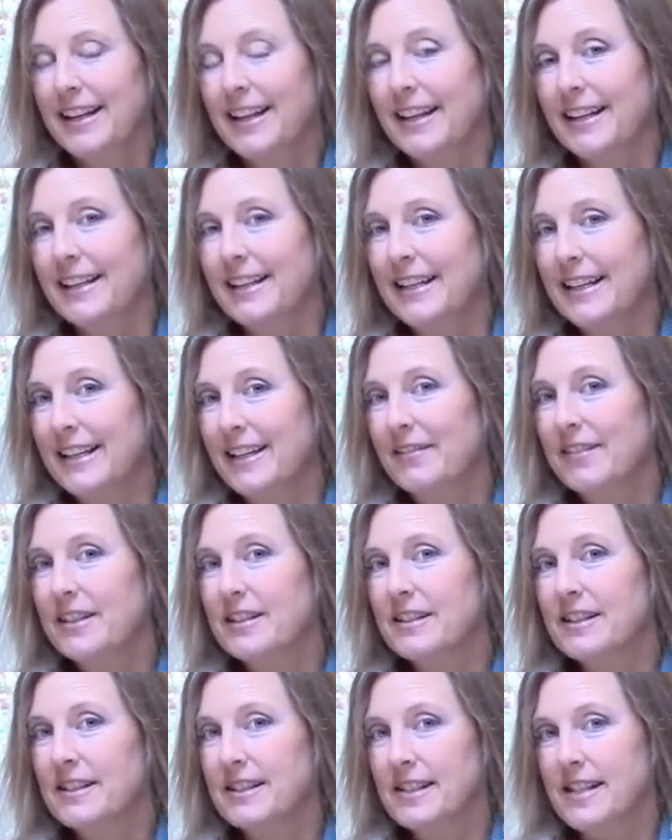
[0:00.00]
And
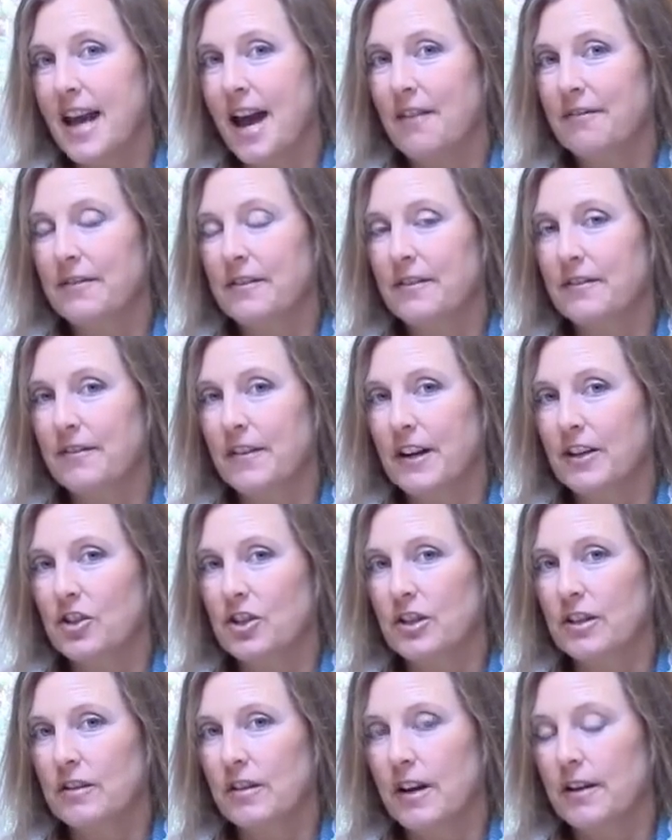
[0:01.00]
even staph infection.